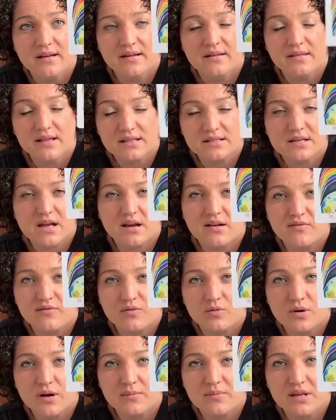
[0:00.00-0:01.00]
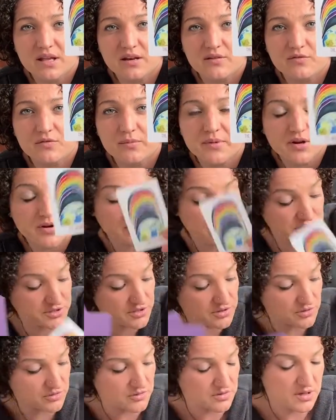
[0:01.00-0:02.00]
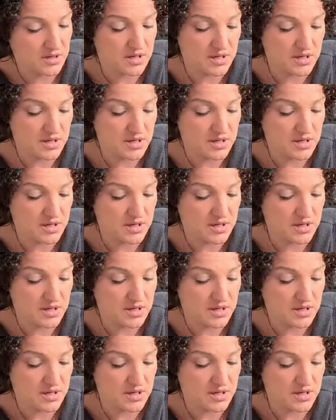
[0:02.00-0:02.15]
That's kind of what I'm getting from here too.